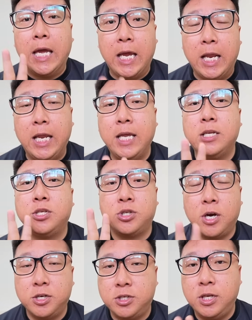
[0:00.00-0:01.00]
Elite
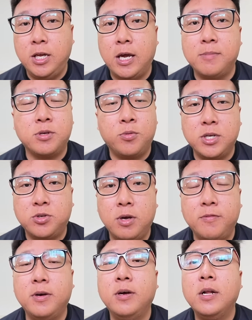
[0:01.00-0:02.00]
Charge TMs or
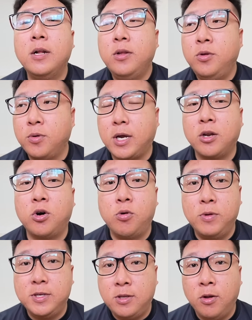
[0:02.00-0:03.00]
whatsoever, you can
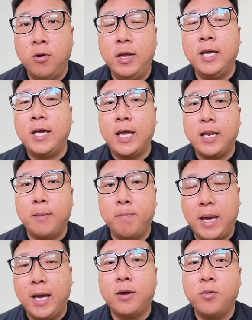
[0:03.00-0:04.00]
always slowly get them
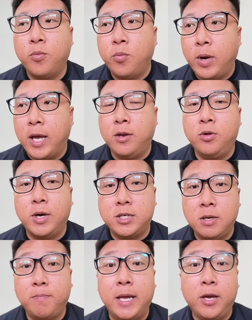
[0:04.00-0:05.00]
back when you
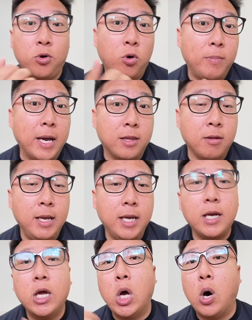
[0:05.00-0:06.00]
actually play Go Battle
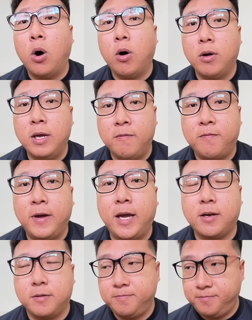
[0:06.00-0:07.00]
League, or in
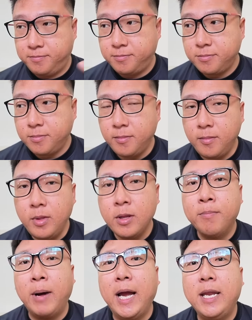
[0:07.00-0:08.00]
fact,
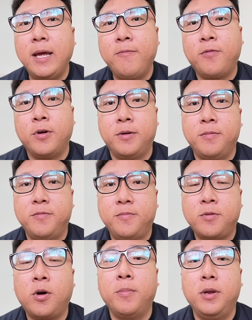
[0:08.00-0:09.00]
buy them for the
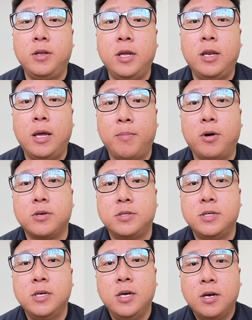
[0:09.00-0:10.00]
Community Day box.